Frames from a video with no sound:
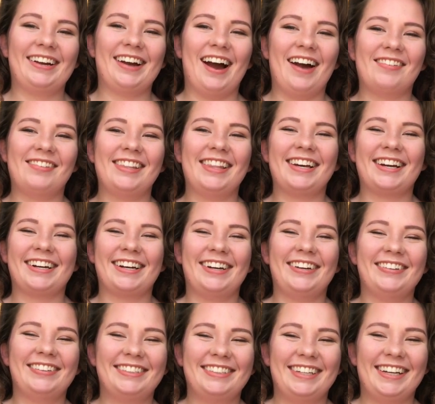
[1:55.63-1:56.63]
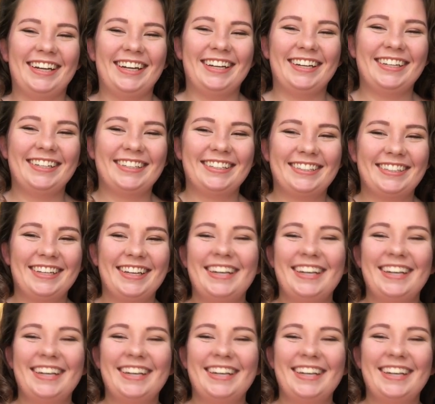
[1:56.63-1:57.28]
grabbing the cream